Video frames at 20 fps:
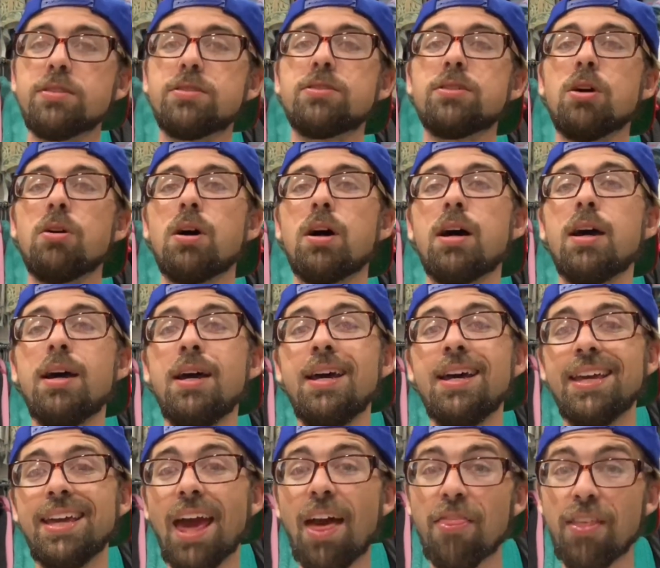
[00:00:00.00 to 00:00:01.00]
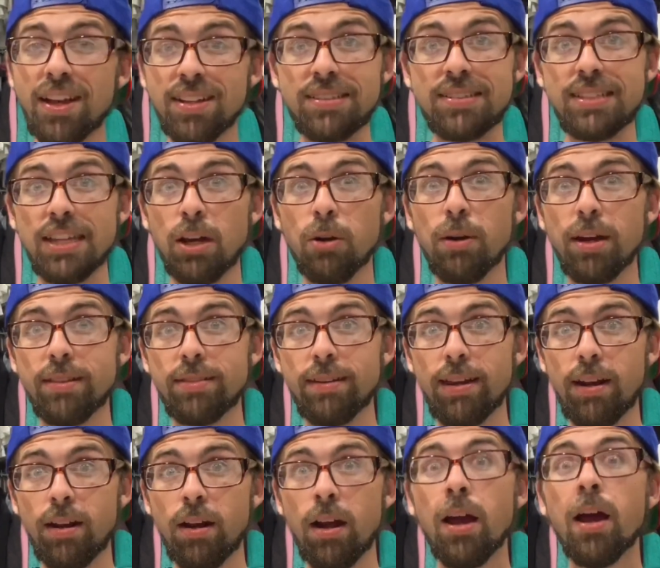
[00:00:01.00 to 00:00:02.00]
So yeah, that sale right
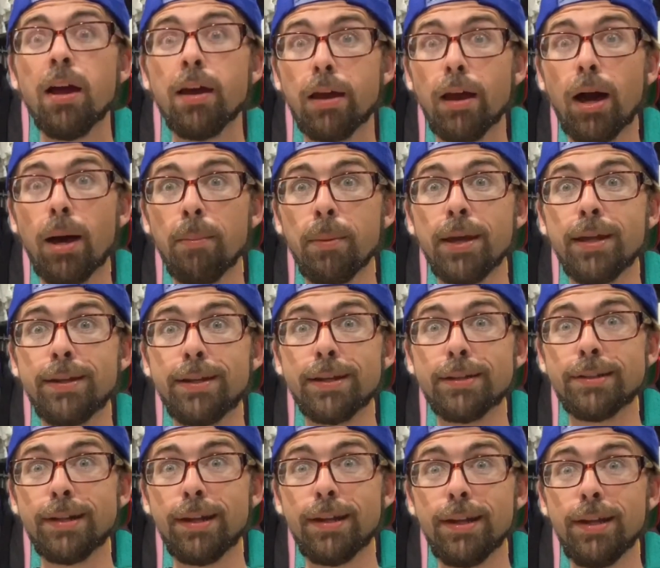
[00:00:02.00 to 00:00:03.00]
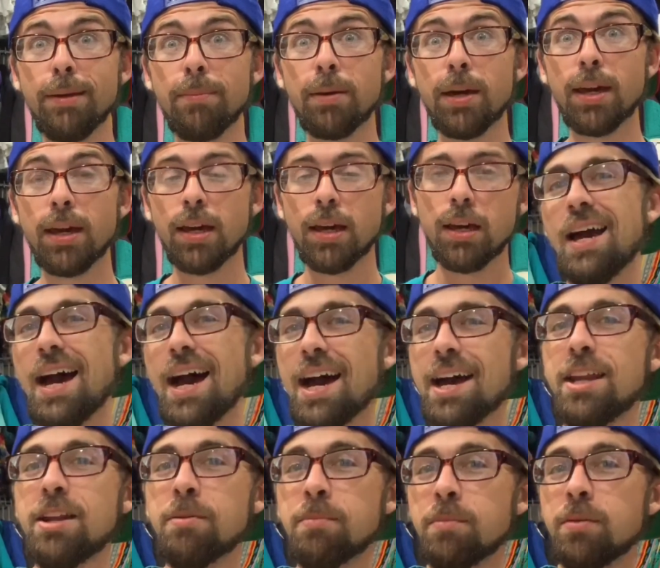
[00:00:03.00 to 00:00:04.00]
there got me addicted to eBay.
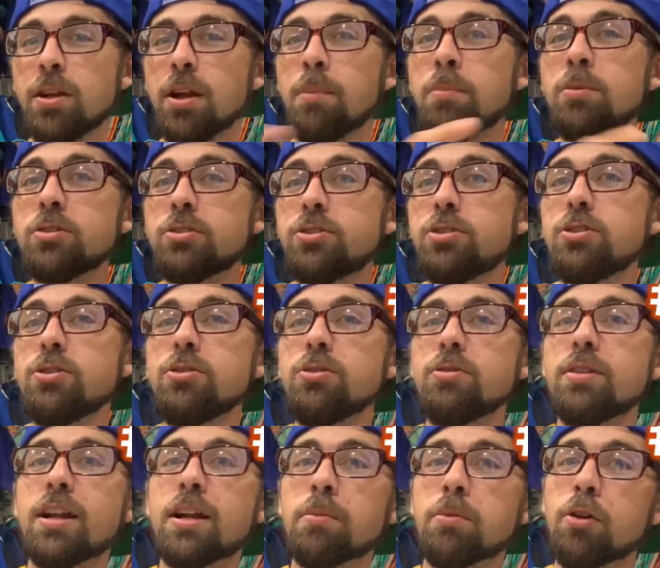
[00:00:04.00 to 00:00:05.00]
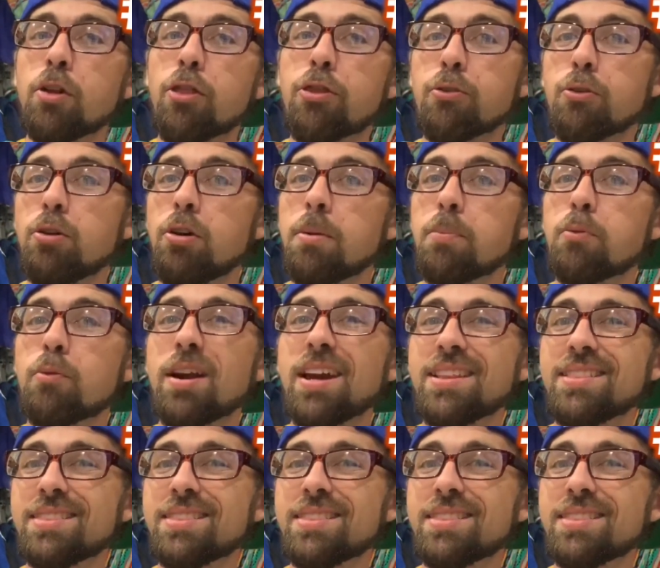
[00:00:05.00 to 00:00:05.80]
Item number 2 that I'm going to throw up right